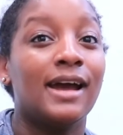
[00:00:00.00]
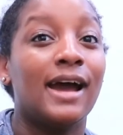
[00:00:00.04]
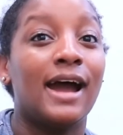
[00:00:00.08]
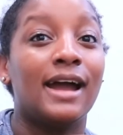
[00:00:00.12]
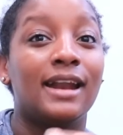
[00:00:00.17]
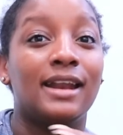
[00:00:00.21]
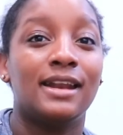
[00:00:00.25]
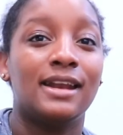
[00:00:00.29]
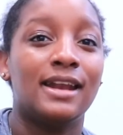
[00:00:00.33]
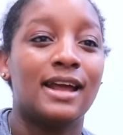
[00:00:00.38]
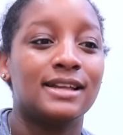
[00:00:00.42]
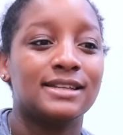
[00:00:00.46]
I
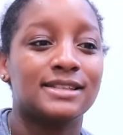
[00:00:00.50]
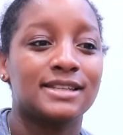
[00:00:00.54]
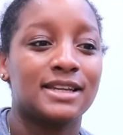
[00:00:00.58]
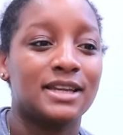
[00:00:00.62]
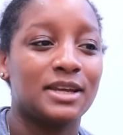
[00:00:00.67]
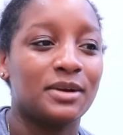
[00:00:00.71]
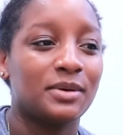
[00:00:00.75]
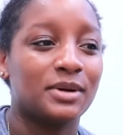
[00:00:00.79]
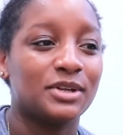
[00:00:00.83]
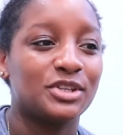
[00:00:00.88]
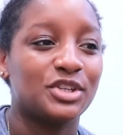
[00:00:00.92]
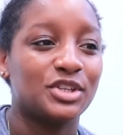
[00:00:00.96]
didn't ask
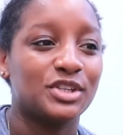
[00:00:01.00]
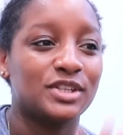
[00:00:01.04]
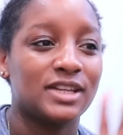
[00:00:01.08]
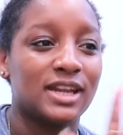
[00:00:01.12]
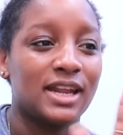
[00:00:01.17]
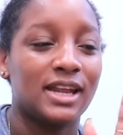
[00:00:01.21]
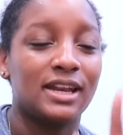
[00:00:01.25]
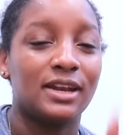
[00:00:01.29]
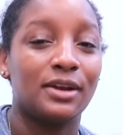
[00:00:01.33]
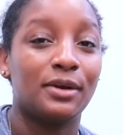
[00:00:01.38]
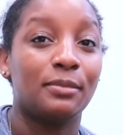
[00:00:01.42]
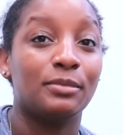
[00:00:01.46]
any questions. I
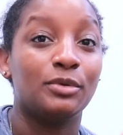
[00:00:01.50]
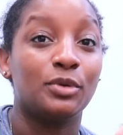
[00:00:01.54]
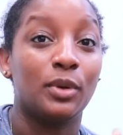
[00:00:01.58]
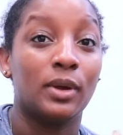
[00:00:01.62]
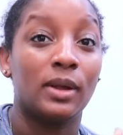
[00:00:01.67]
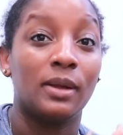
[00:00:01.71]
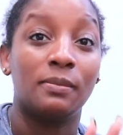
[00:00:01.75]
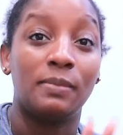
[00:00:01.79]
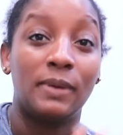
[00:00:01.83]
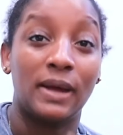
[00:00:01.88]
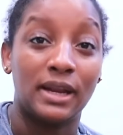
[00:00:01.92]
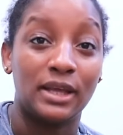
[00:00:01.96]
ended up
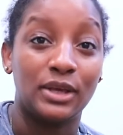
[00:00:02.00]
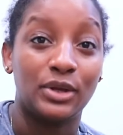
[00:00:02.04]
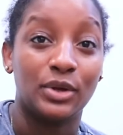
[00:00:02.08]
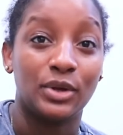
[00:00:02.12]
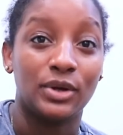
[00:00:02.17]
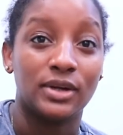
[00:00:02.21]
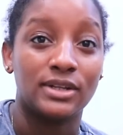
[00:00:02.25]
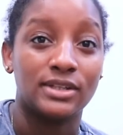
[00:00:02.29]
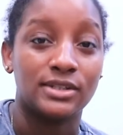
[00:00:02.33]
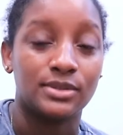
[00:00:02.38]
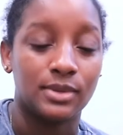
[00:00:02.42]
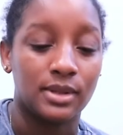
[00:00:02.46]
doing a
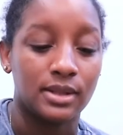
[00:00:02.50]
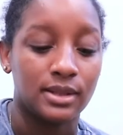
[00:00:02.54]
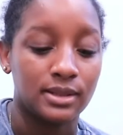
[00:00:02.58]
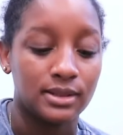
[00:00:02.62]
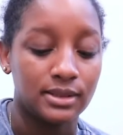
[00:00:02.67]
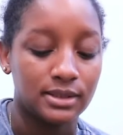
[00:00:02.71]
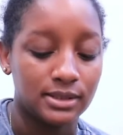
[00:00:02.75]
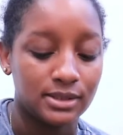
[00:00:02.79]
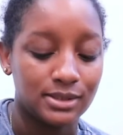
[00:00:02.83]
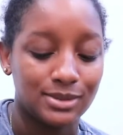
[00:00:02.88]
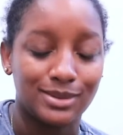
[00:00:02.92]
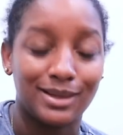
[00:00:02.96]
pedicure as
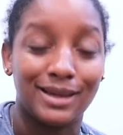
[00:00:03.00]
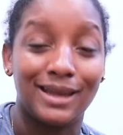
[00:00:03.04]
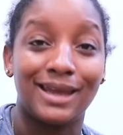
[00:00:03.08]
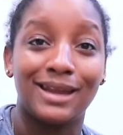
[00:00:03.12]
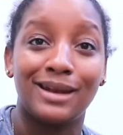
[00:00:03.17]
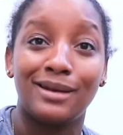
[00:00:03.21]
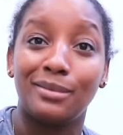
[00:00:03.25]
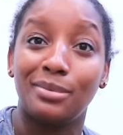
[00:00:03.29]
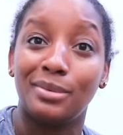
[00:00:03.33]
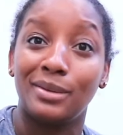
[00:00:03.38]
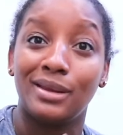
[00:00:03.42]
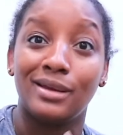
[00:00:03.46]
well. So I
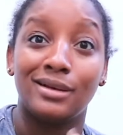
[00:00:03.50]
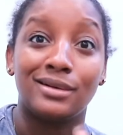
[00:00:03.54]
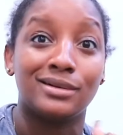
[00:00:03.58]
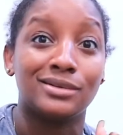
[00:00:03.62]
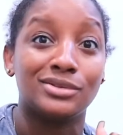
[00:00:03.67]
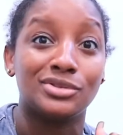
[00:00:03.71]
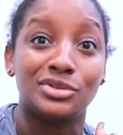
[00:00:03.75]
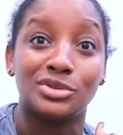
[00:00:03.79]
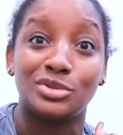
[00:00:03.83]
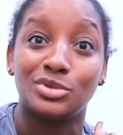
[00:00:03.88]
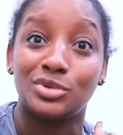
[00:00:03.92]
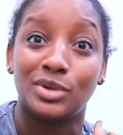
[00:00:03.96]
ended up paying
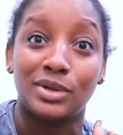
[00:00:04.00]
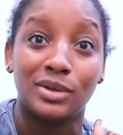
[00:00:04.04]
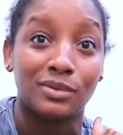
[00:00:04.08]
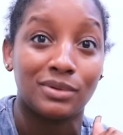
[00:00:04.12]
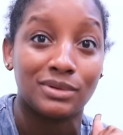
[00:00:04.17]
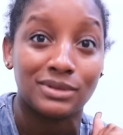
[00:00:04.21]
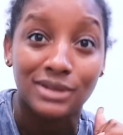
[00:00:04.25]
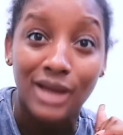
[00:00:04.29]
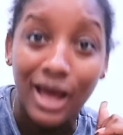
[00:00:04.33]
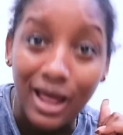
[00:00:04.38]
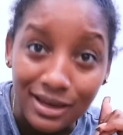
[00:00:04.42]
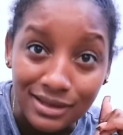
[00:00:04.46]

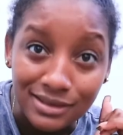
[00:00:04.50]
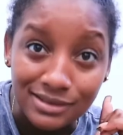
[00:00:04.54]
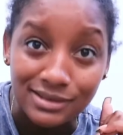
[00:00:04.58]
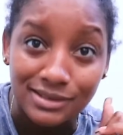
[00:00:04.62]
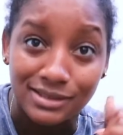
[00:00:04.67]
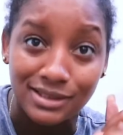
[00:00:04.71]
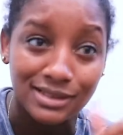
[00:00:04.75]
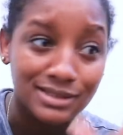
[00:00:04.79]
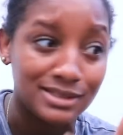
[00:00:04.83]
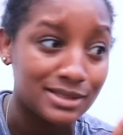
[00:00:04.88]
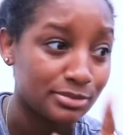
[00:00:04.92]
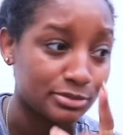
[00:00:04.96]
$121
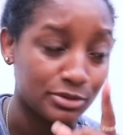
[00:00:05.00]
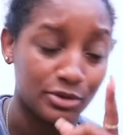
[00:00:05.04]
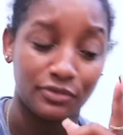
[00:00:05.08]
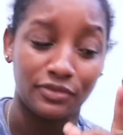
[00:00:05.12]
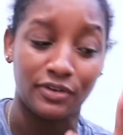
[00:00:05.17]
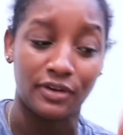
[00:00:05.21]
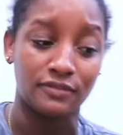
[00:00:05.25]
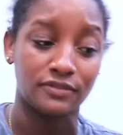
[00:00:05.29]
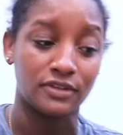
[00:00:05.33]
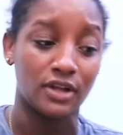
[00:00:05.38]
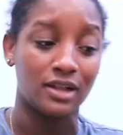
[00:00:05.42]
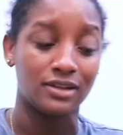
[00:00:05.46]
and I tipped her
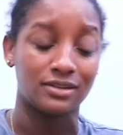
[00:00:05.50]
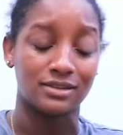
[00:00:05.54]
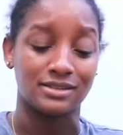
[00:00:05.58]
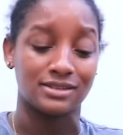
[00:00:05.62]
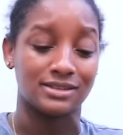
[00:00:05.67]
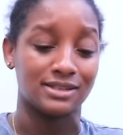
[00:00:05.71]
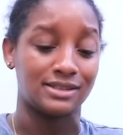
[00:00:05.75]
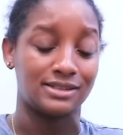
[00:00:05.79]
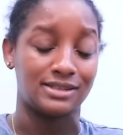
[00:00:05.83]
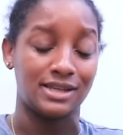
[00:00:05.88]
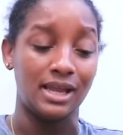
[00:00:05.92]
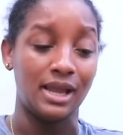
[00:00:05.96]
$5.
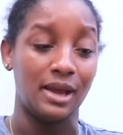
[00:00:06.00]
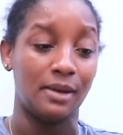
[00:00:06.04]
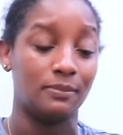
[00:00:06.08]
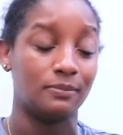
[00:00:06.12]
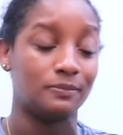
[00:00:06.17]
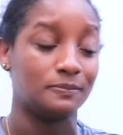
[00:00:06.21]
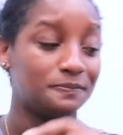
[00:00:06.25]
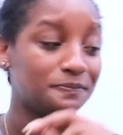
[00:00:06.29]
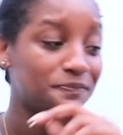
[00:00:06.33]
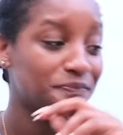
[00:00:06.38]
Like, damn.